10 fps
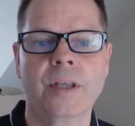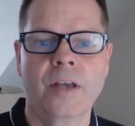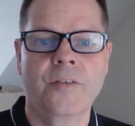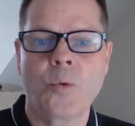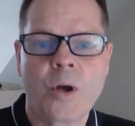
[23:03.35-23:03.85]

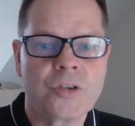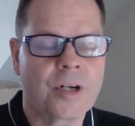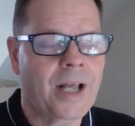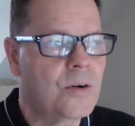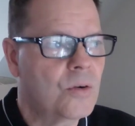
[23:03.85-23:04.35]
If you're wondering
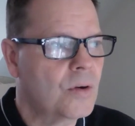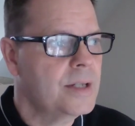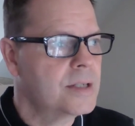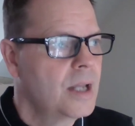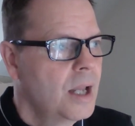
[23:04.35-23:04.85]
how
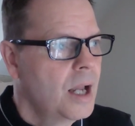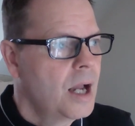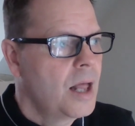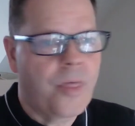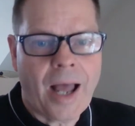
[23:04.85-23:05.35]
great
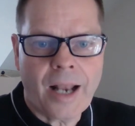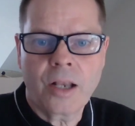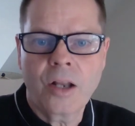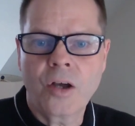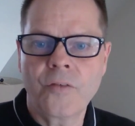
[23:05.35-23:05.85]
that
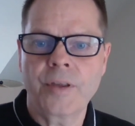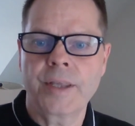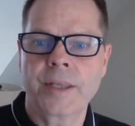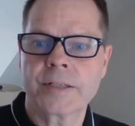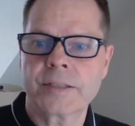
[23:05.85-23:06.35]
love
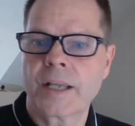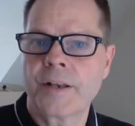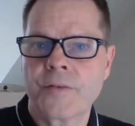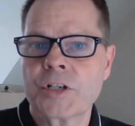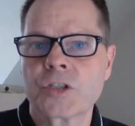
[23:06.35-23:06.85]
is, then
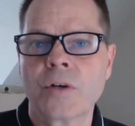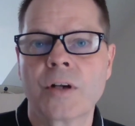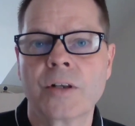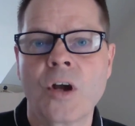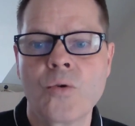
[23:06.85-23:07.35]
there is
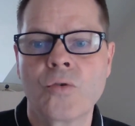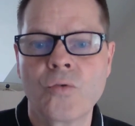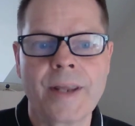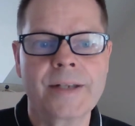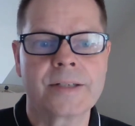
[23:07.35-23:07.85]
no
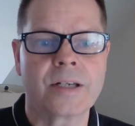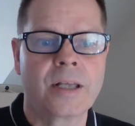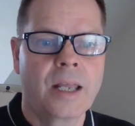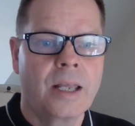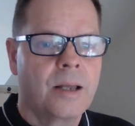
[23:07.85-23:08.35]
greater
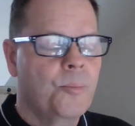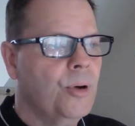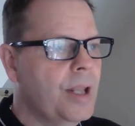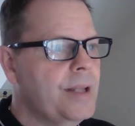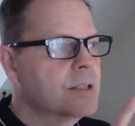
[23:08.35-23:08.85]

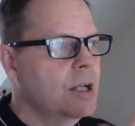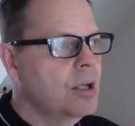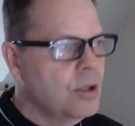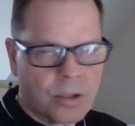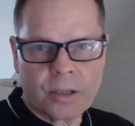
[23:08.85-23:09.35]
place to
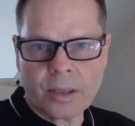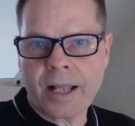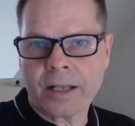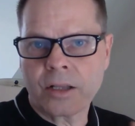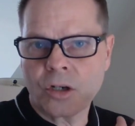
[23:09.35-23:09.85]
look
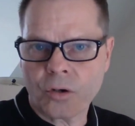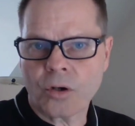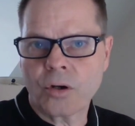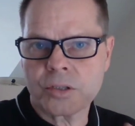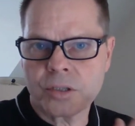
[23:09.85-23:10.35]
than the
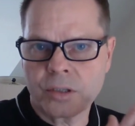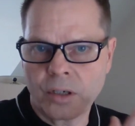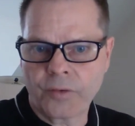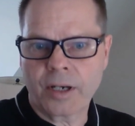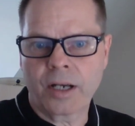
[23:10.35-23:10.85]
cross
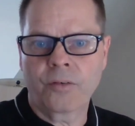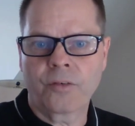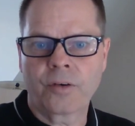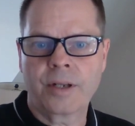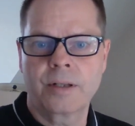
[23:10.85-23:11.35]
of
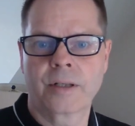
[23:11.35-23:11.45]
Calvary.